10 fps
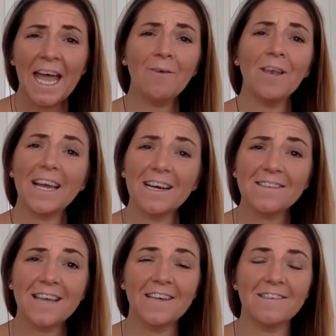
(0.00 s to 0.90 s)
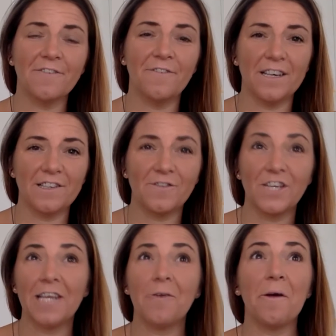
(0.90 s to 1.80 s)
Now, like I say, it's the 1st of
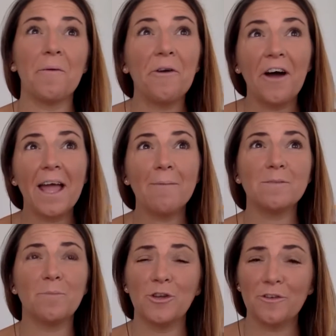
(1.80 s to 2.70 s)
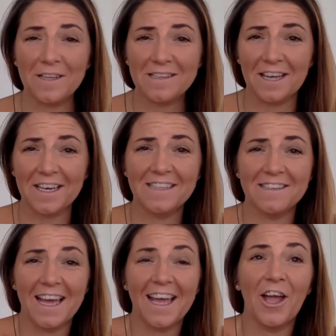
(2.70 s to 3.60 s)
January. Where I am is beautifully sunny
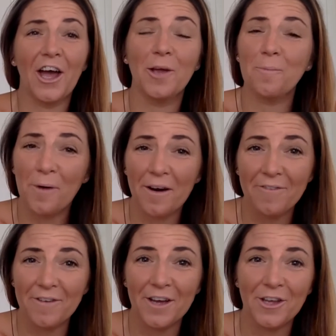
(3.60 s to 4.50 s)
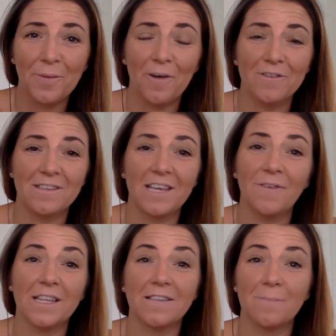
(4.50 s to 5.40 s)
today. I hope wherever you are
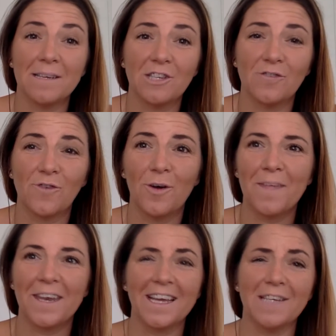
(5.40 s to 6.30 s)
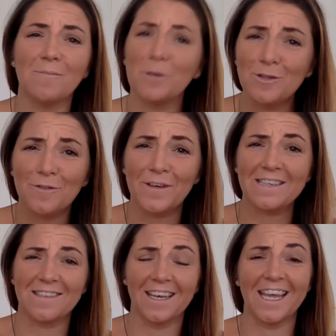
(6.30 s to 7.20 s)
receiving this message from that it is
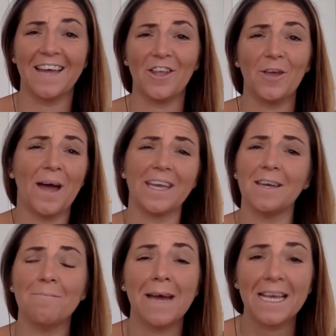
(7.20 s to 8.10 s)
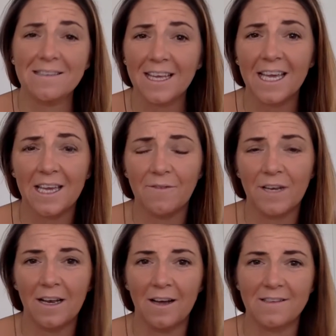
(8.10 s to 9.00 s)
beautifully sunny and that you had an amazing
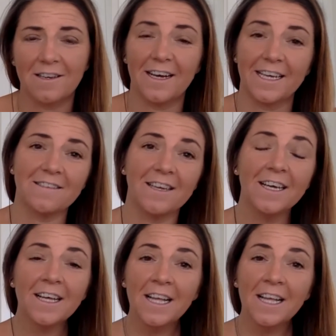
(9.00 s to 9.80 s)
evening last night.